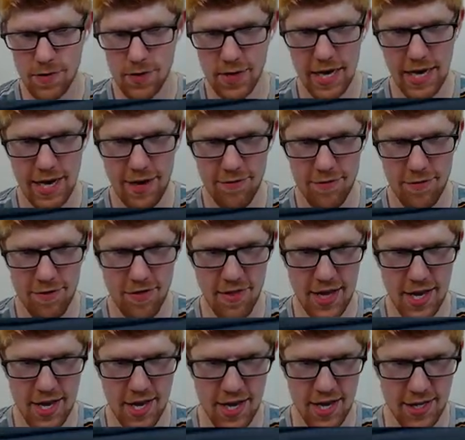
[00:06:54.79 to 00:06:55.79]
I have
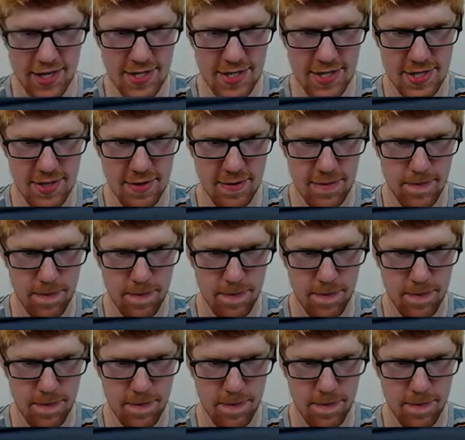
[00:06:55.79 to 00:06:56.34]
this.